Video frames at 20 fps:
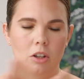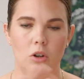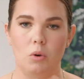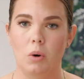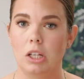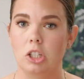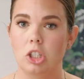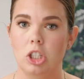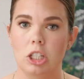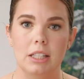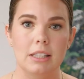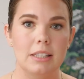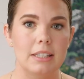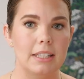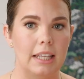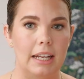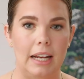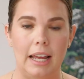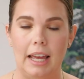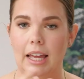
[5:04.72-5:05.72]
questions,
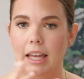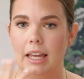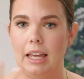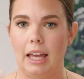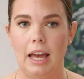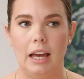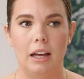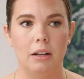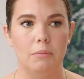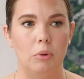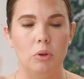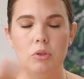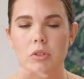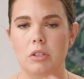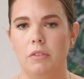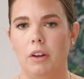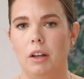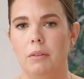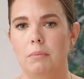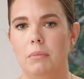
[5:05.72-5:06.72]
and I had
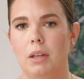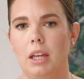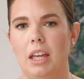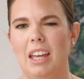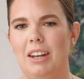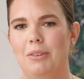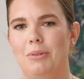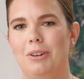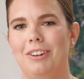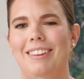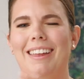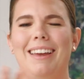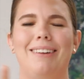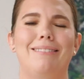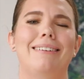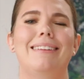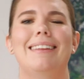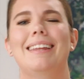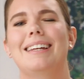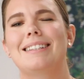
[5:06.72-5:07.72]
most of them. And we were like,
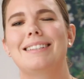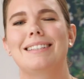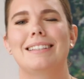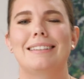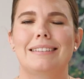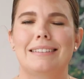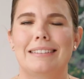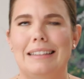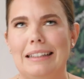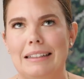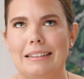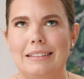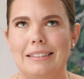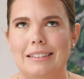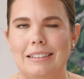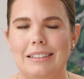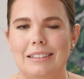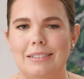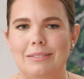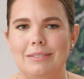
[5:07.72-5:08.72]
well, let's just
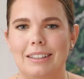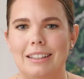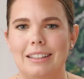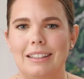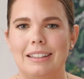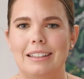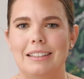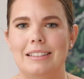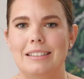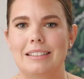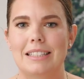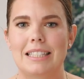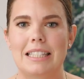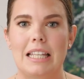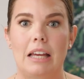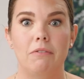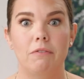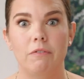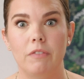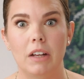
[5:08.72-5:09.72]
answer them. Like, let's just
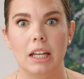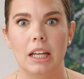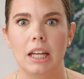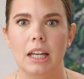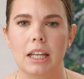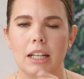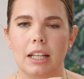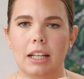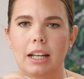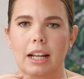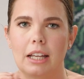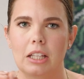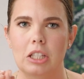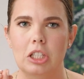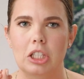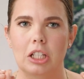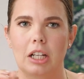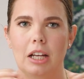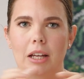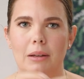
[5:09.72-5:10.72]
have fun and
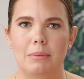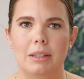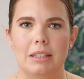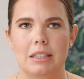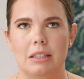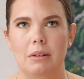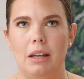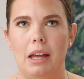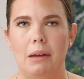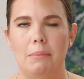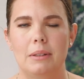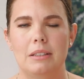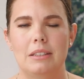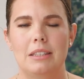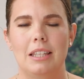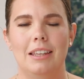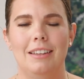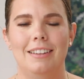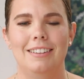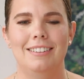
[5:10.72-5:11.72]
answer them and see what happens.